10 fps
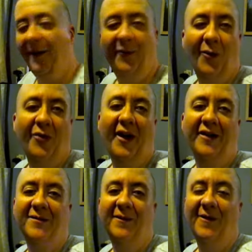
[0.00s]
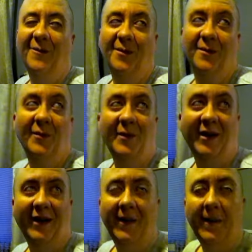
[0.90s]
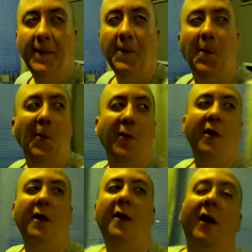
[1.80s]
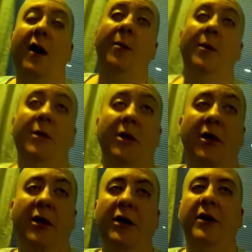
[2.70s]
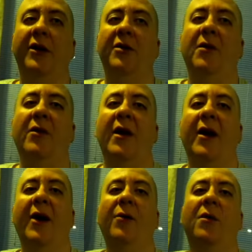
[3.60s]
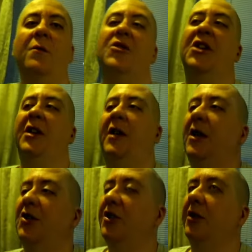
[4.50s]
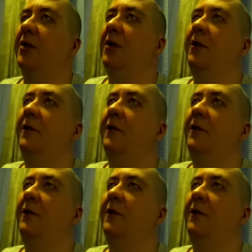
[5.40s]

I want that tomorrow, probably. There, so I'm probably going to need that tomorrow. How warm is it in here still?